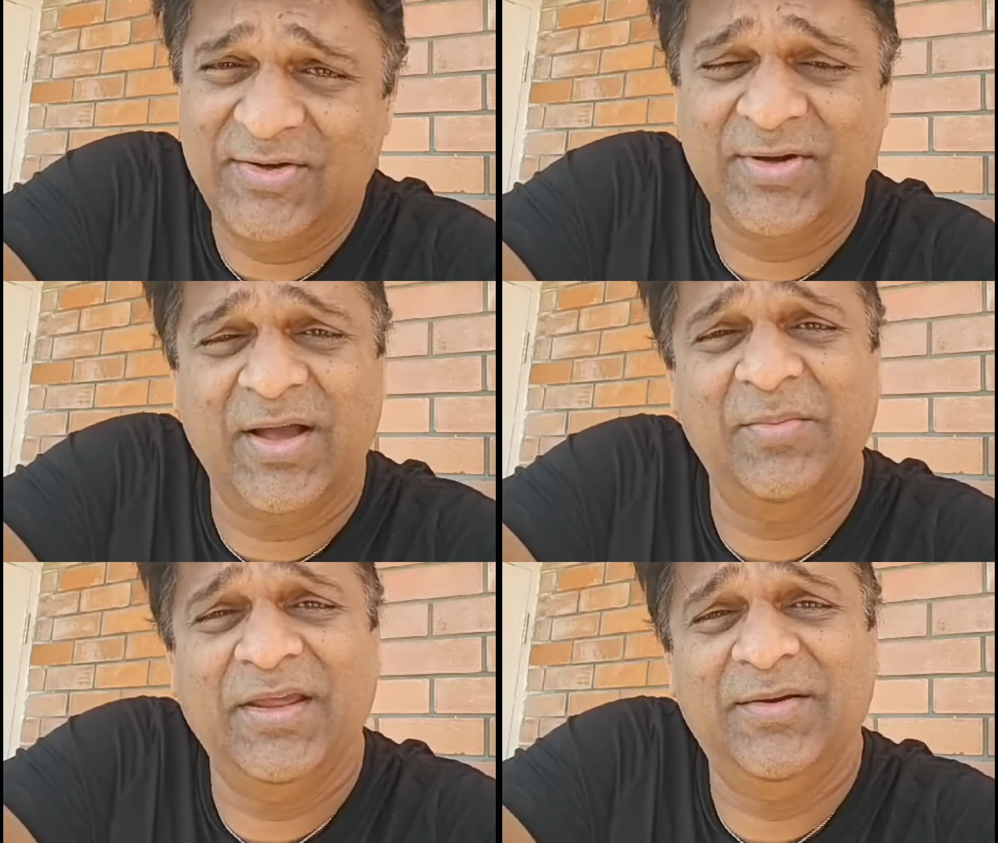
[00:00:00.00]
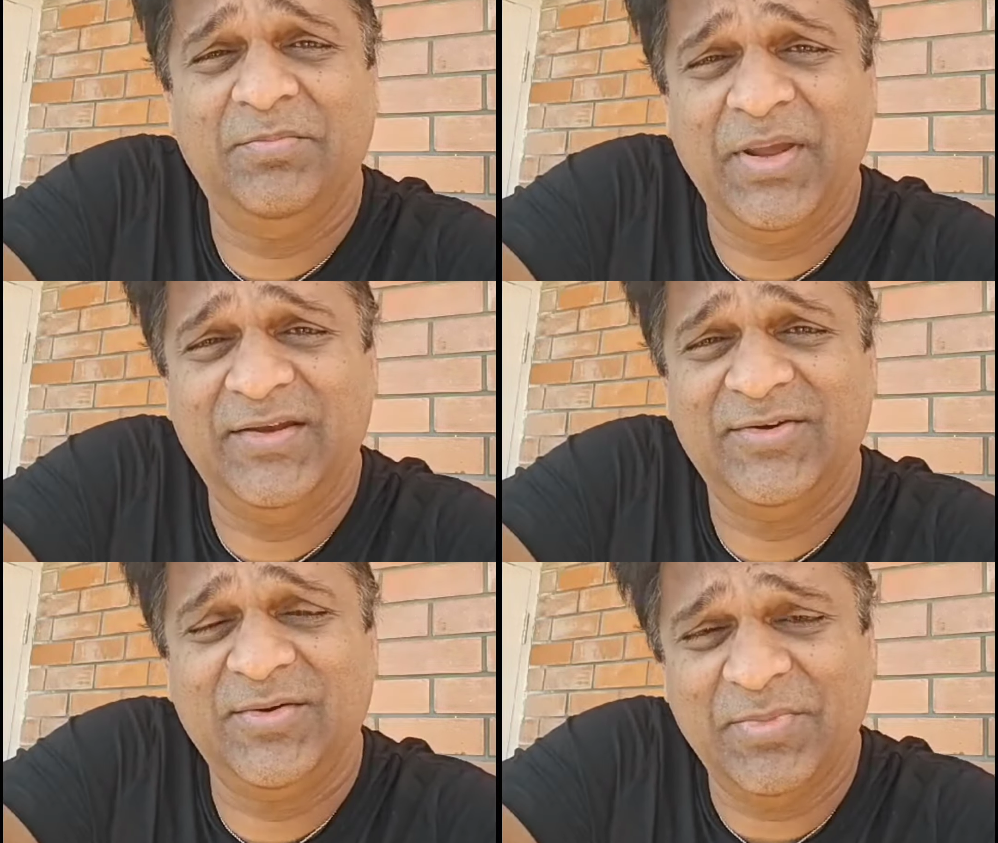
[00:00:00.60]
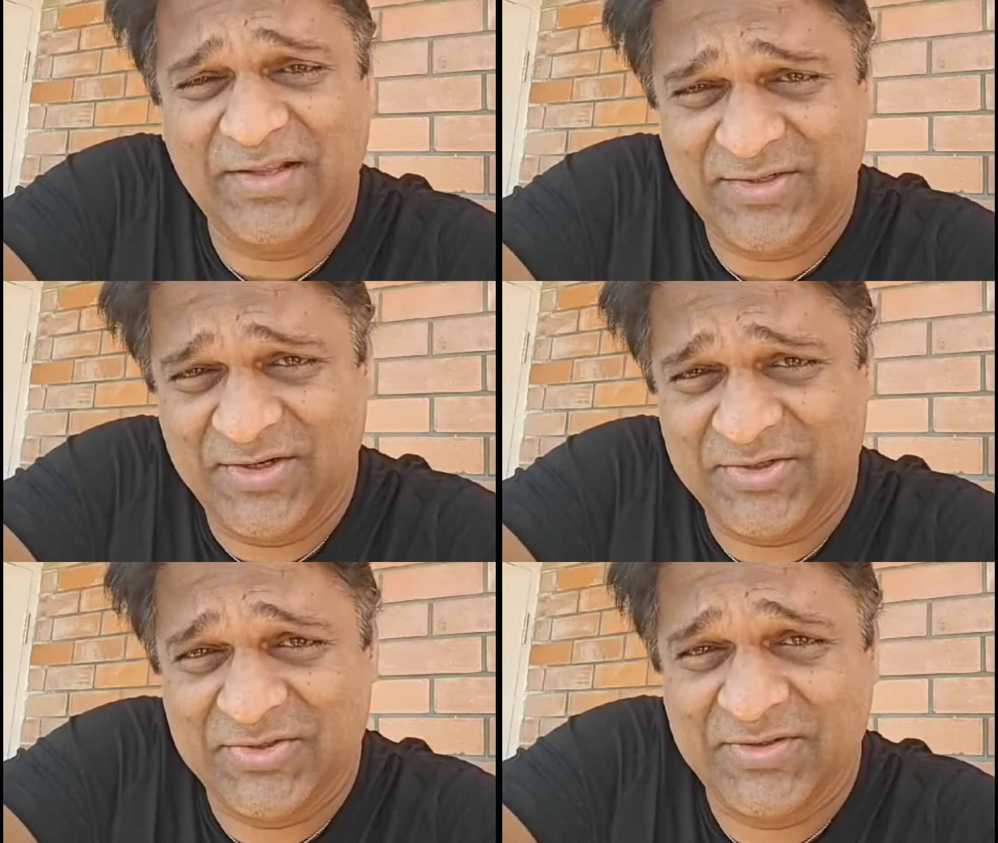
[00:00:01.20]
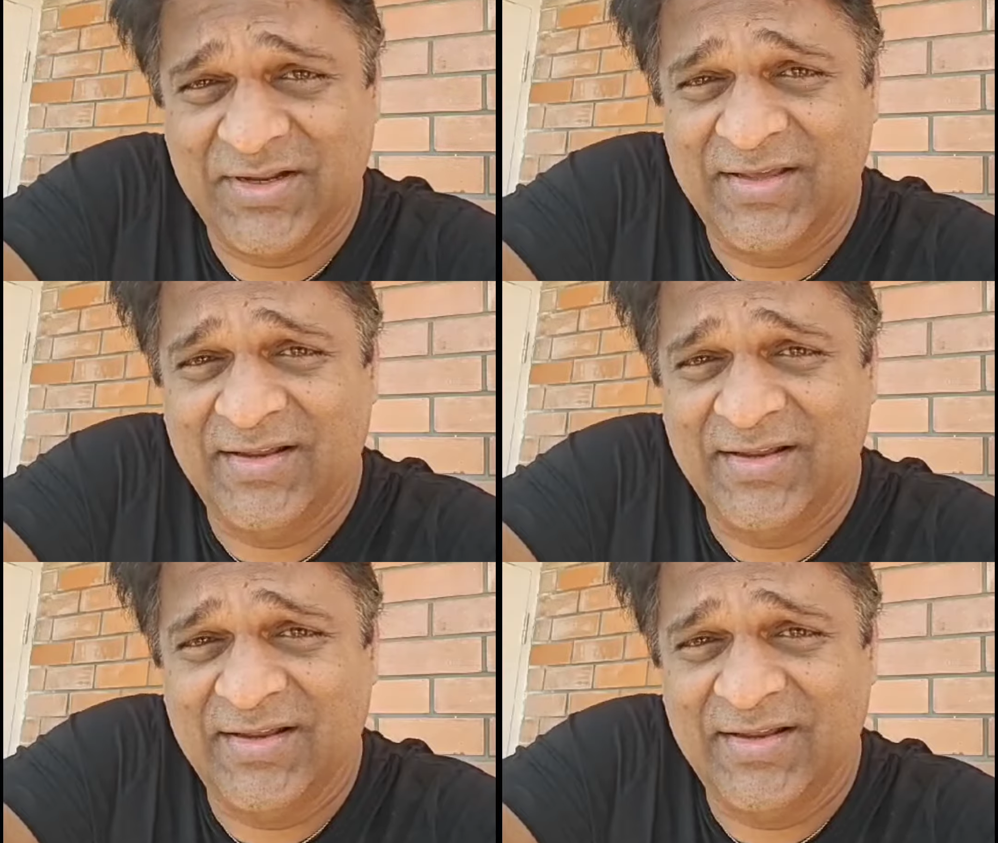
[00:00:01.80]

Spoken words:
to come and paint your imagination.